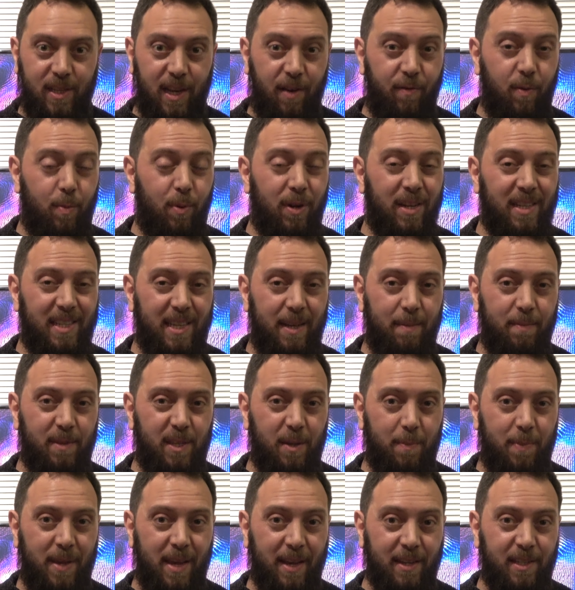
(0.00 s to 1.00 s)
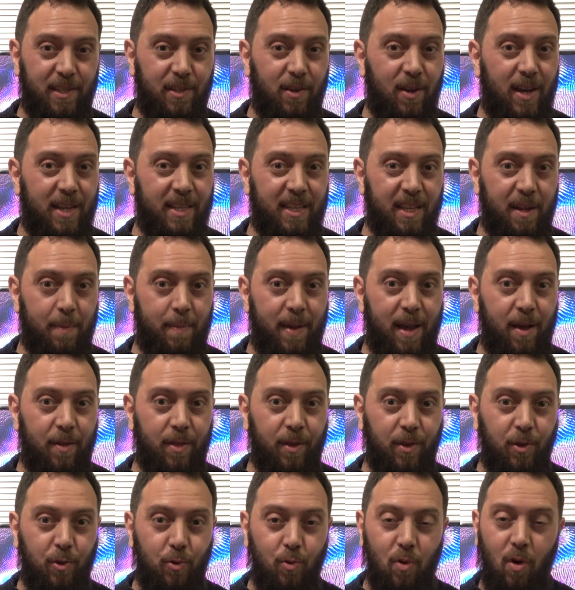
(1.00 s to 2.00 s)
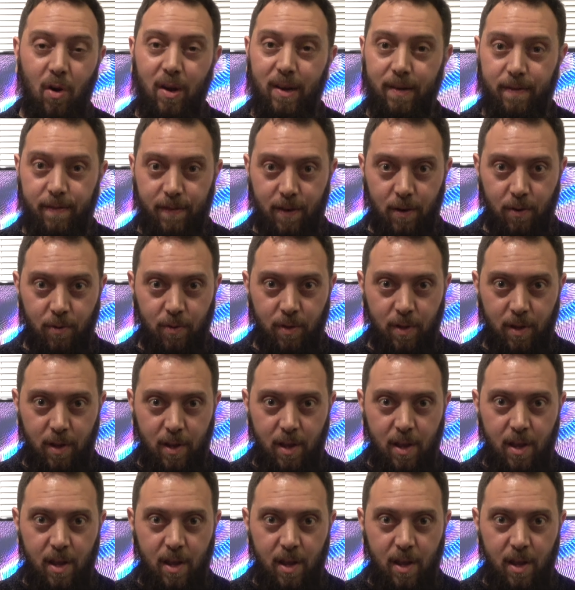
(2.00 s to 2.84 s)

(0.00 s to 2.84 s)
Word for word: everybody seems to be excited about the new iPhone,